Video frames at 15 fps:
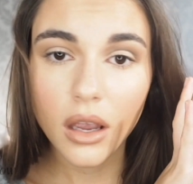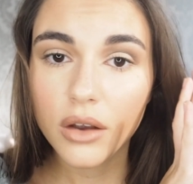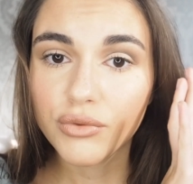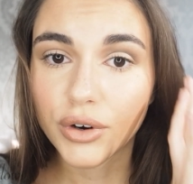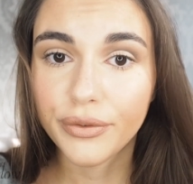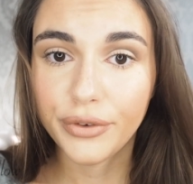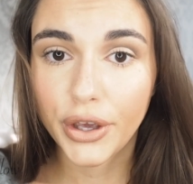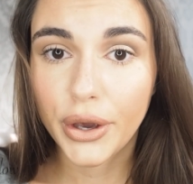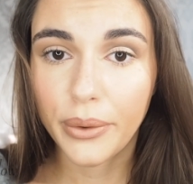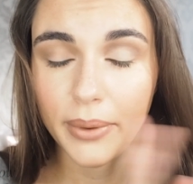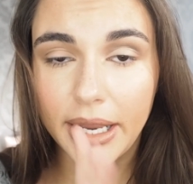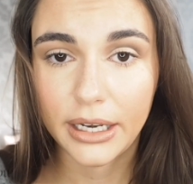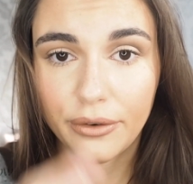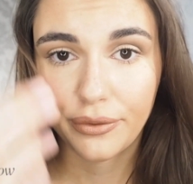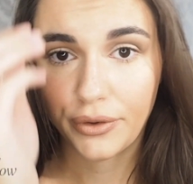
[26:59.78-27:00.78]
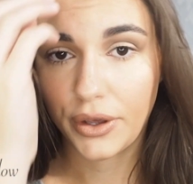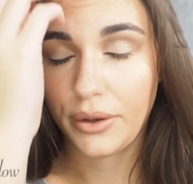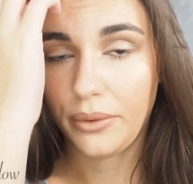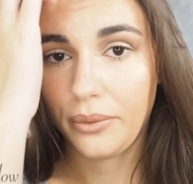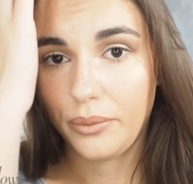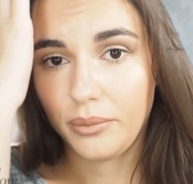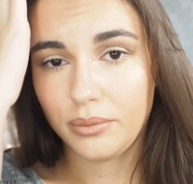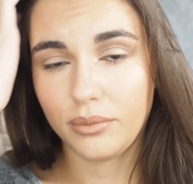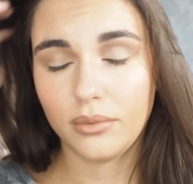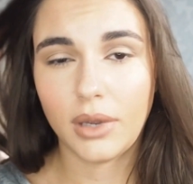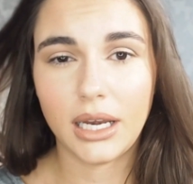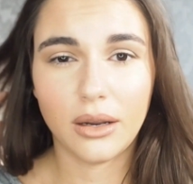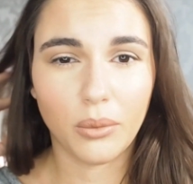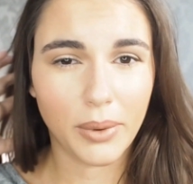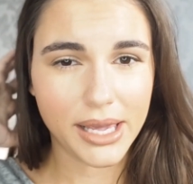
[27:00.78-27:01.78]
review
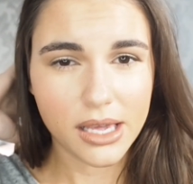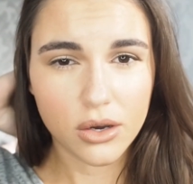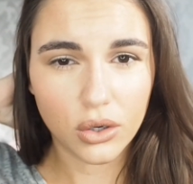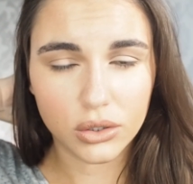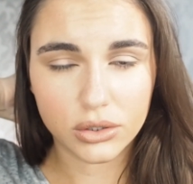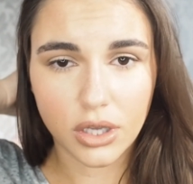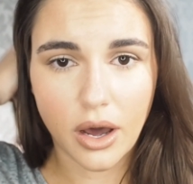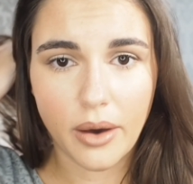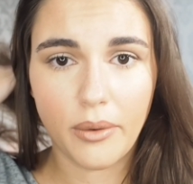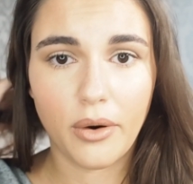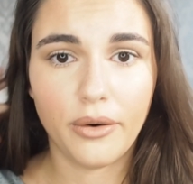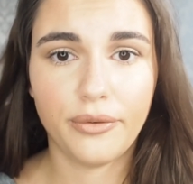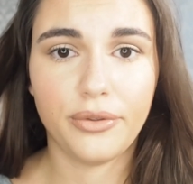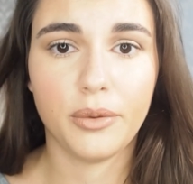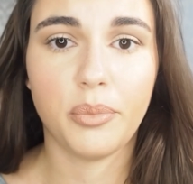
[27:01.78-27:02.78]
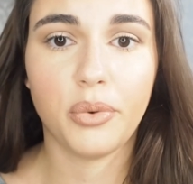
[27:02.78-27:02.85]
in a week or so of the